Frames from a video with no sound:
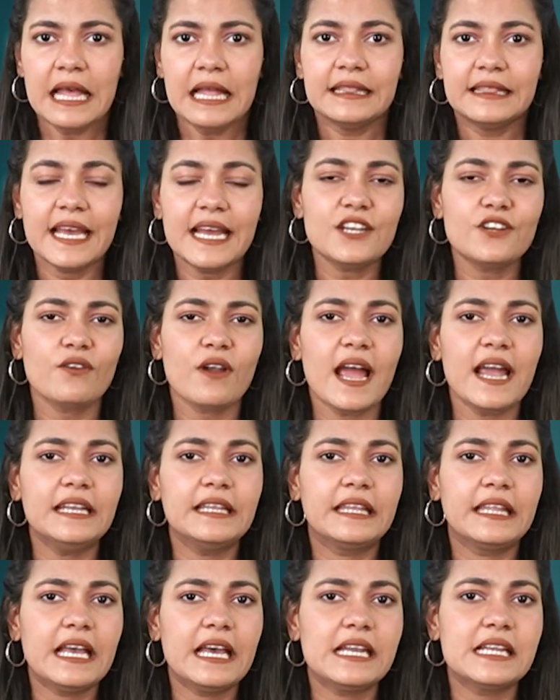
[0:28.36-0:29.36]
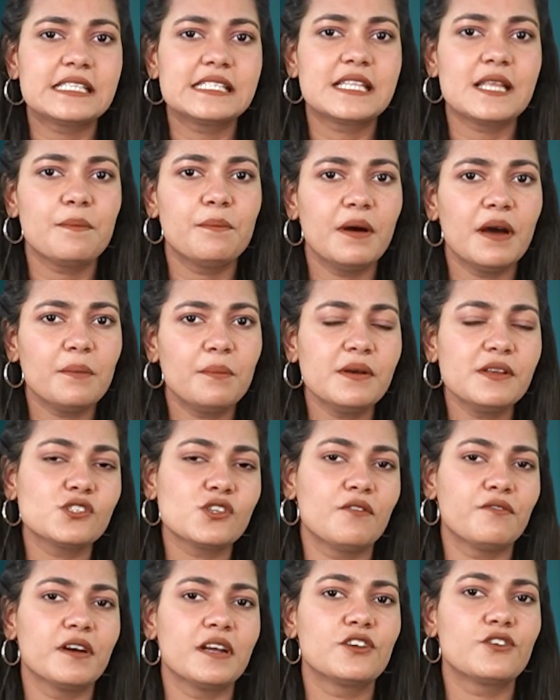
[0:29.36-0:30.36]
That right there is the purpose
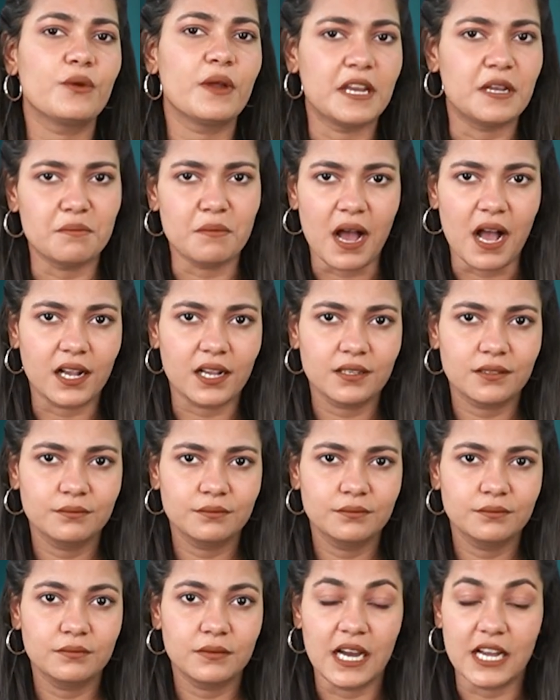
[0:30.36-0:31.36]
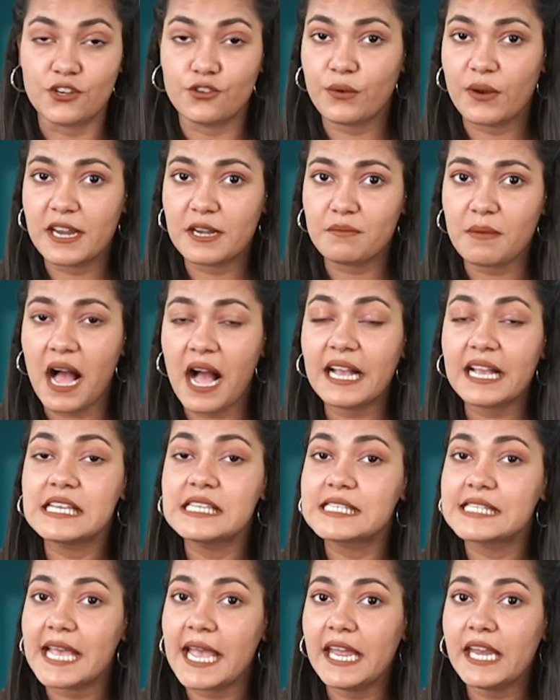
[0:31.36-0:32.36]
of a trademark. A trademark
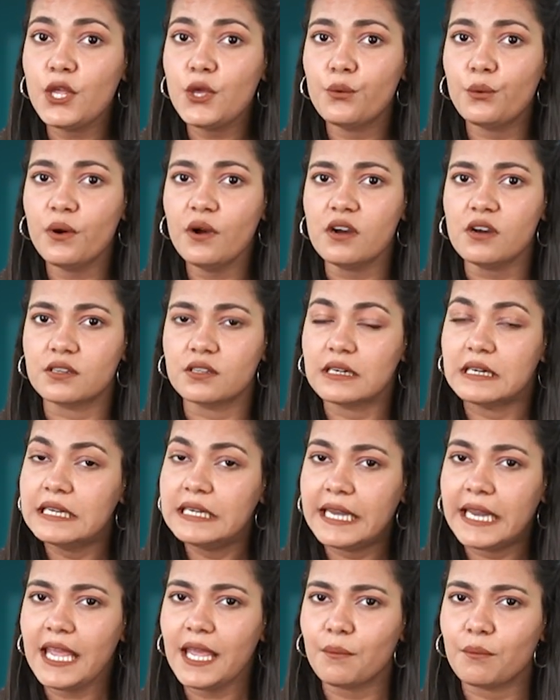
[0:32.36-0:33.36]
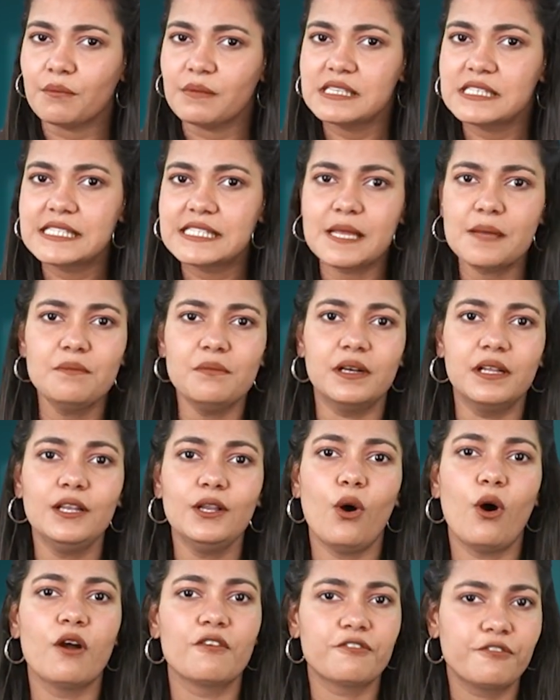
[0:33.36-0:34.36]
is any word, name,
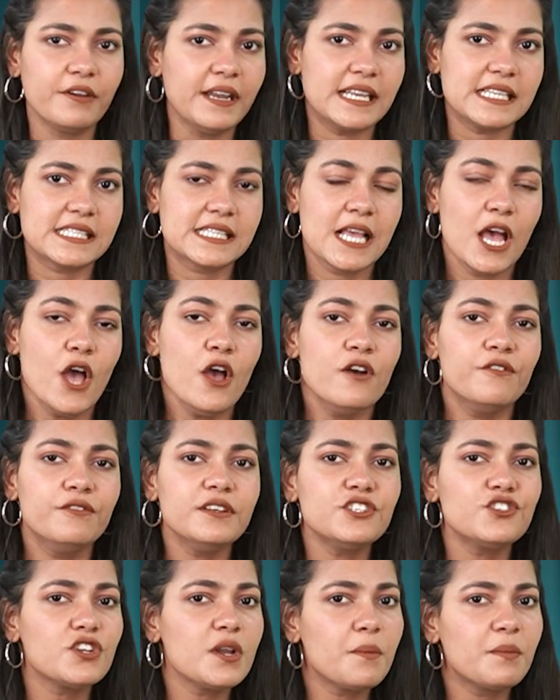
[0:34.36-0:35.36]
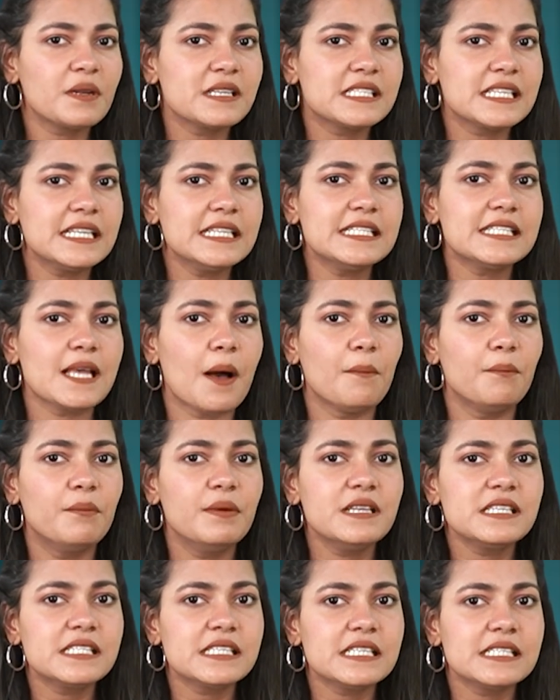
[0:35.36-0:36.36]
symbol, or phrase which represents a
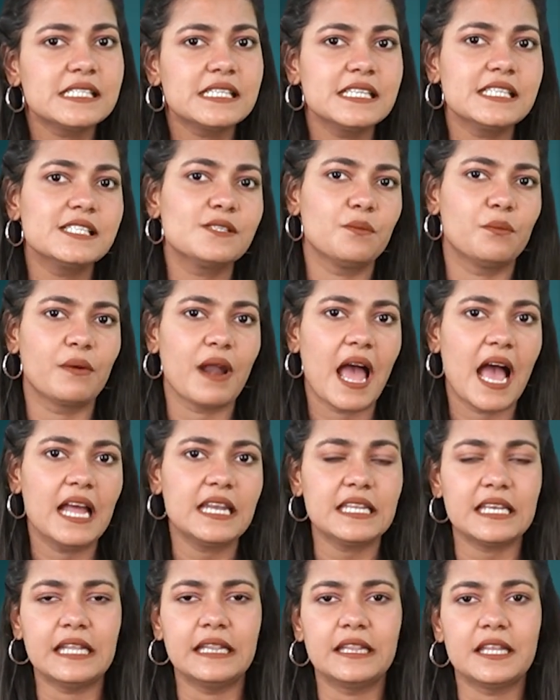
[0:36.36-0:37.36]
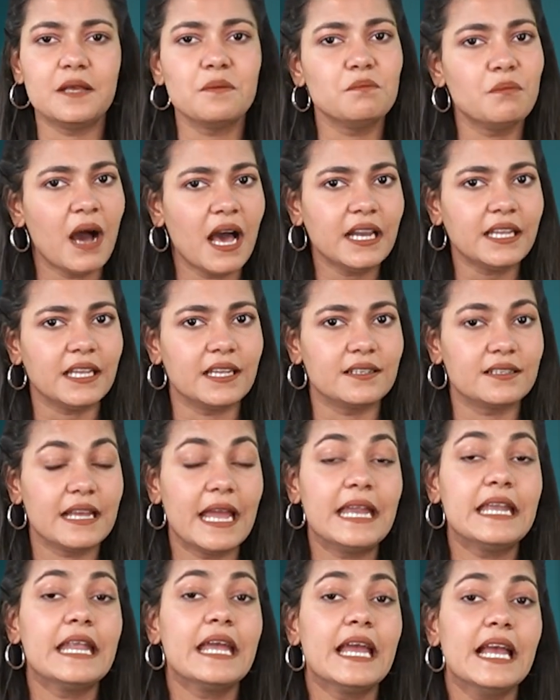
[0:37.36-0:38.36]
business's brand in the market
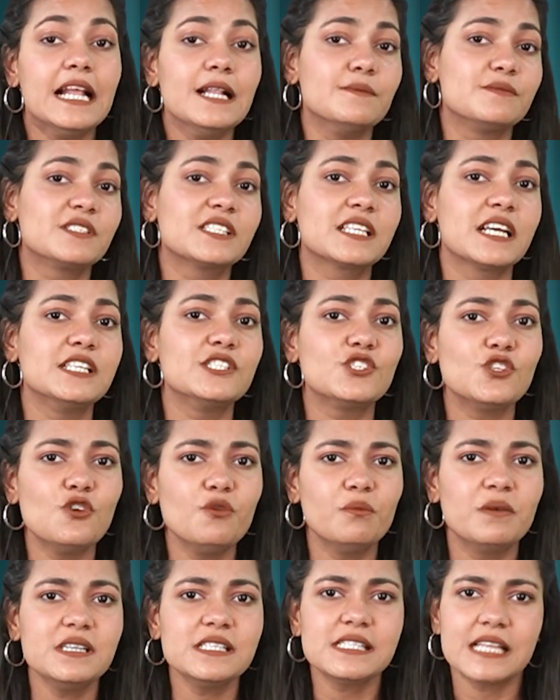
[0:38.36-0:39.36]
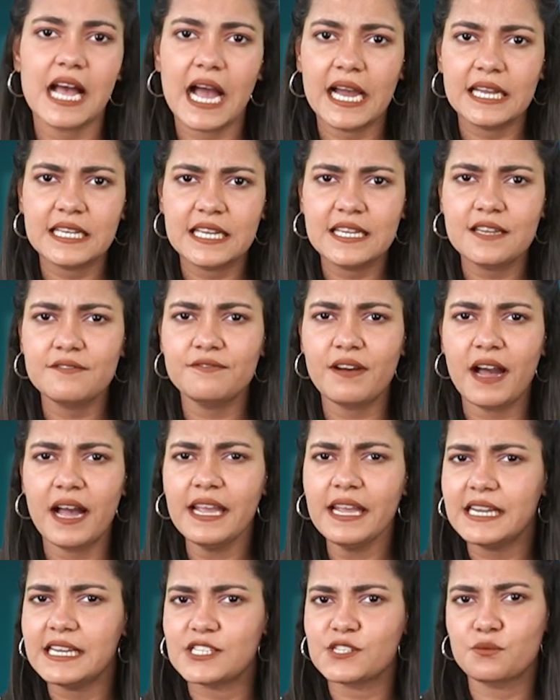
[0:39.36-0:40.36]
and helps consumers
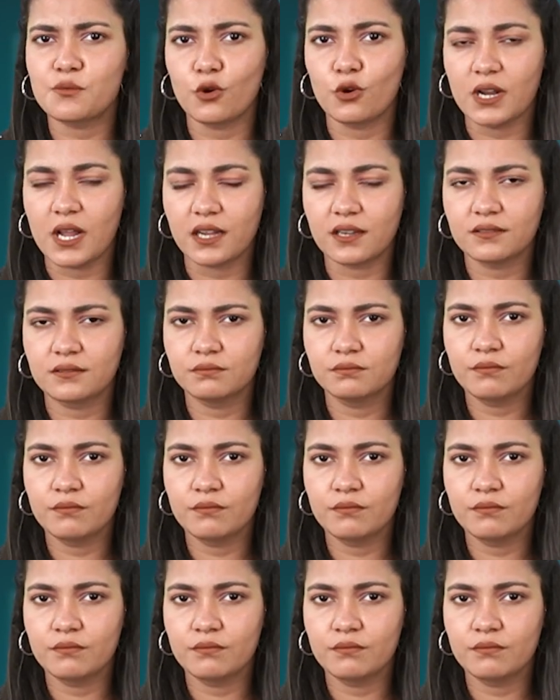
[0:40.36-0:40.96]
identify its product.